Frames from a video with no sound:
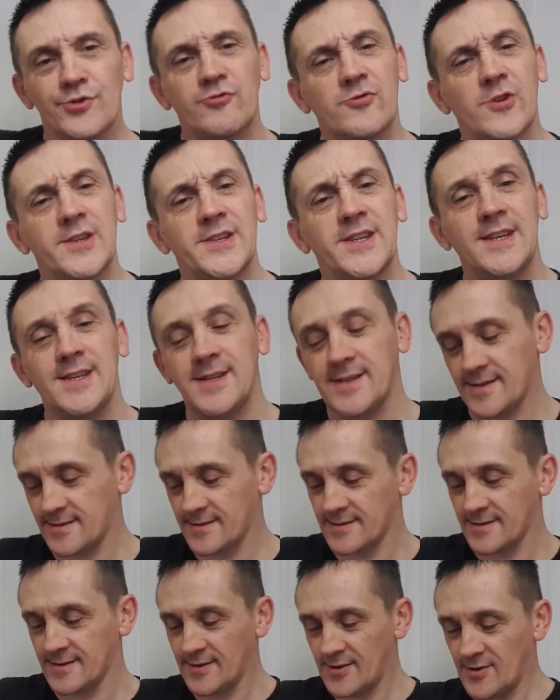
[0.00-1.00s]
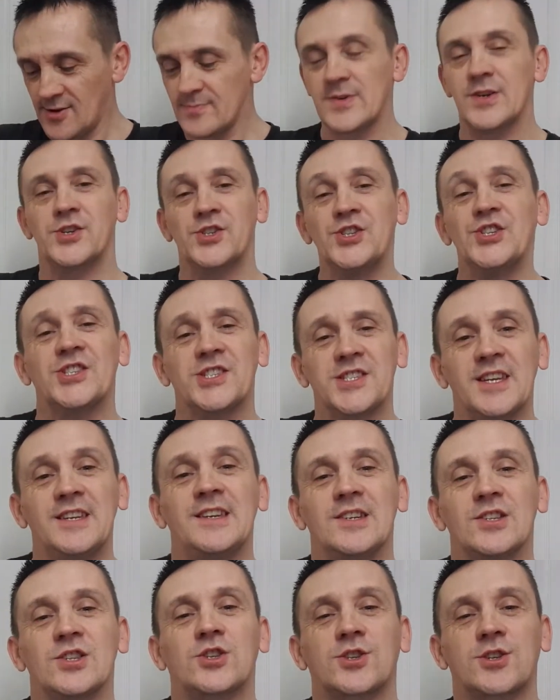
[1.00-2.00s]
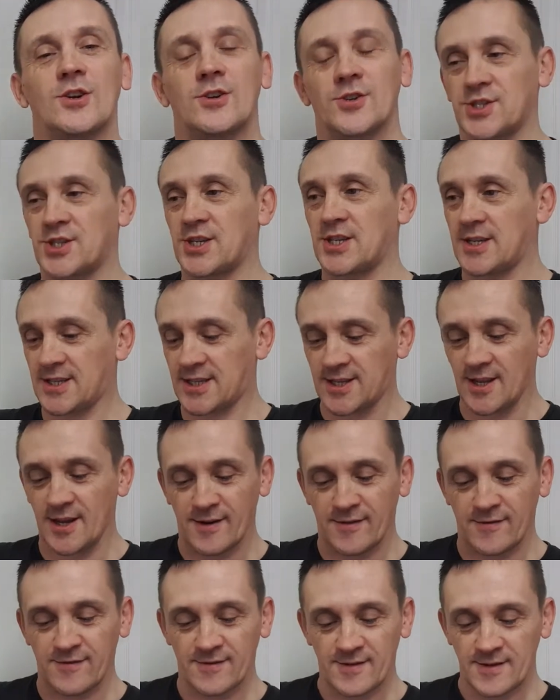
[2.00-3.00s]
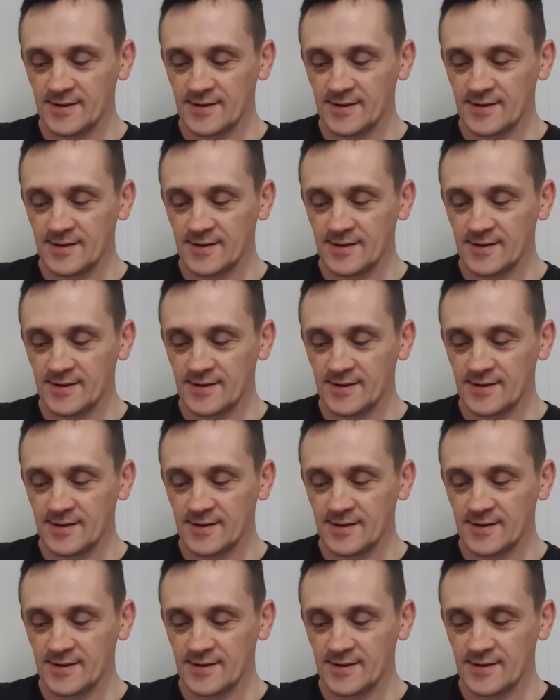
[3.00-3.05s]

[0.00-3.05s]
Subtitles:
running? Or am I just eating dodgy stuff?